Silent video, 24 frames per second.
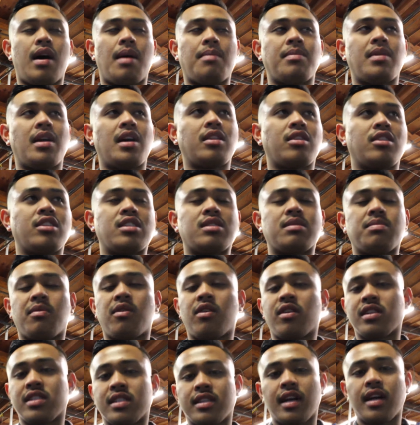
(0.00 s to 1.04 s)
I'm not the
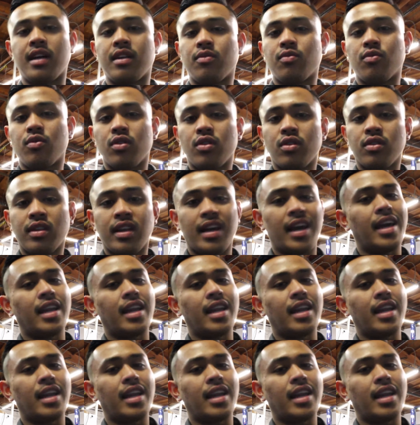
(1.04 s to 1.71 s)
smartest guy in the world.